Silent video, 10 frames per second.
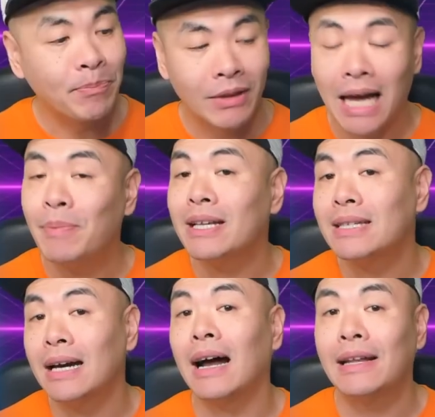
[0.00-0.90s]
That being
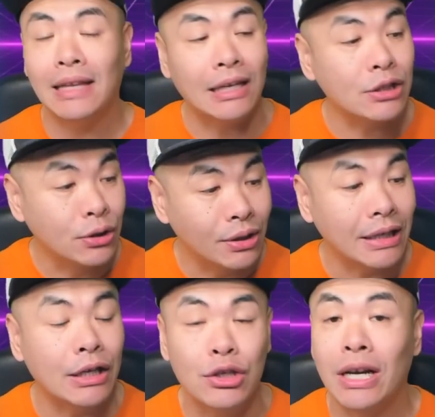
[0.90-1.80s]
said, I think it's good
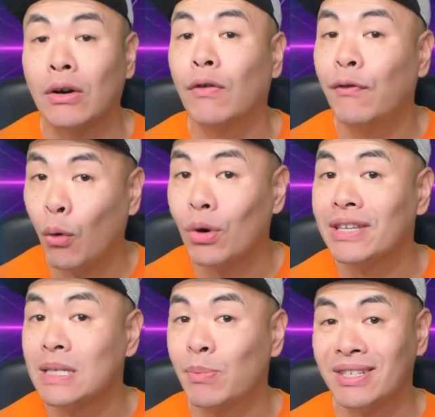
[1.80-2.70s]
in general for
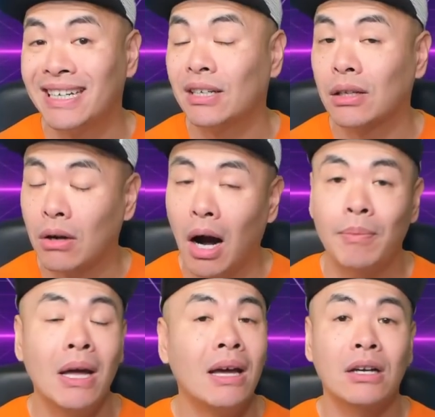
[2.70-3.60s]
this particular comp
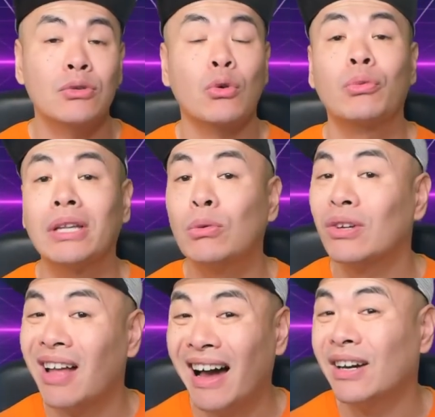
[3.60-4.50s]
because we're really
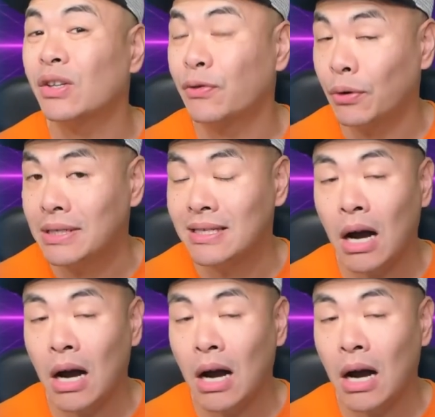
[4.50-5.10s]
relying on the freezes,